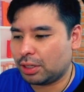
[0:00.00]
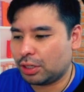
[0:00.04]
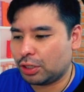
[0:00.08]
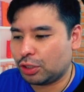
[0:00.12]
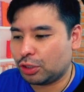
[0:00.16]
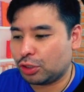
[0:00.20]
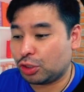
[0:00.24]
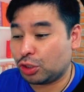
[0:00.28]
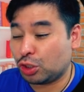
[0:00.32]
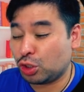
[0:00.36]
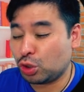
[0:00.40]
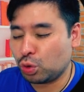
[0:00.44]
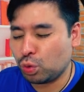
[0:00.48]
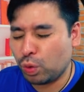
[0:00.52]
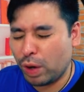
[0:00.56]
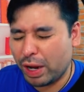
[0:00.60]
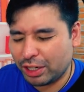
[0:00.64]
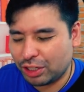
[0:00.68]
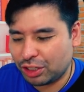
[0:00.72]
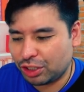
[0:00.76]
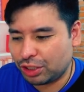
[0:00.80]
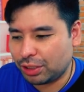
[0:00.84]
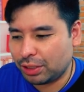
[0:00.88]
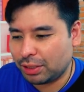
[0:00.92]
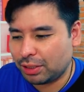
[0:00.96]

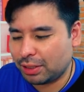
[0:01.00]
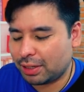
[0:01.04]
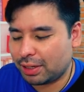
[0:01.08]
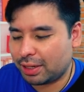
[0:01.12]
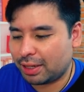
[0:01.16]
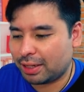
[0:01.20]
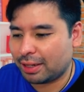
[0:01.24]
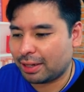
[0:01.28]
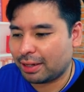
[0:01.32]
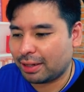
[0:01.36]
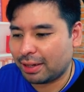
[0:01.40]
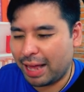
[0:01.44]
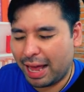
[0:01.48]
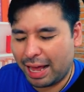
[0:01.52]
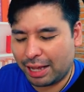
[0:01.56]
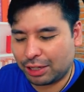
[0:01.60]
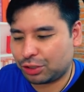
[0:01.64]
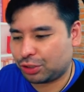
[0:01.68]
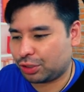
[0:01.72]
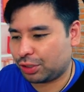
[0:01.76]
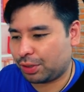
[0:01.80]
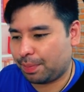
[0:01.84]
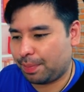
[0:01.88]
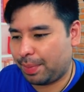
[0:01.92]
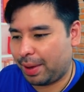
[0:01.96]
Stretching an
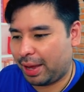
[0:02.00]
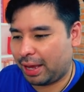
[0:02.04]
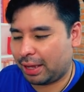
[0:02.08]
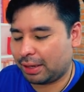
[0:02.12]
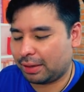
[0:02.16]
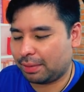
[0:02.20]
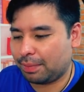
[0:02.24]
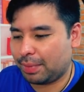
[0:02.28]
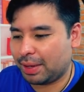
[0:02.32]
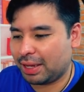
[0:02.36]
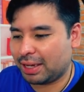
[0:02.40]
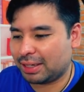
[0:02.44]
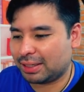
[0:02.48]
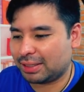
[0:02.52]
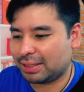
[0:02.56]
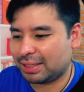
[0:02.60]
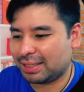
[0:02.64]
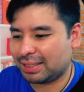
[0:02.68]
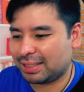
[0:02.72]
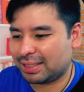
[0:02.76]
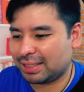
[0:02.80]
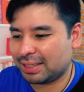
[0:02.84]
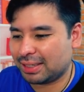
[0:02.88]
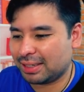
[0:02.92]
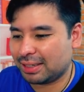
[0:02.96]
elastic band makes
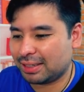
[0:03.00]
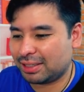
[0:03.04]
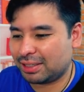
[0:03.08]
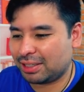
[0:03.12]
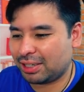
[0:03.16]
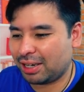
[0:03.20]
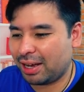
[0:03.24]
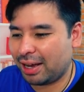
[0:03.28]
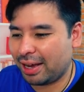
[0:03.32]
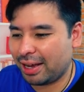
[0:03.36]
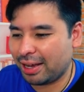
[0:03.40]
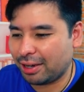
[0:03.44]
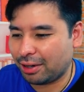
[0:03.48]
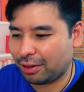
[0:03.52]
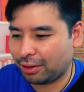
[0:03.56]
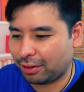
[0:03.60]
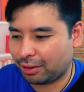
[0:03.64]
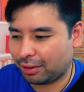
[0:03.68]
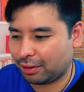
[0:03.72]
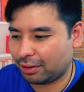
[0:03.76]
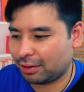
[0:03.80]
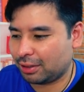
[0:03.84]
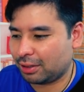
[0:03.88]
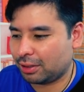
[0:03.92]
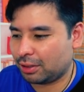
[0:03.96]
it
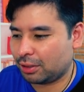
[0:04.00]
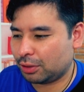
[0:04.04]
tighter,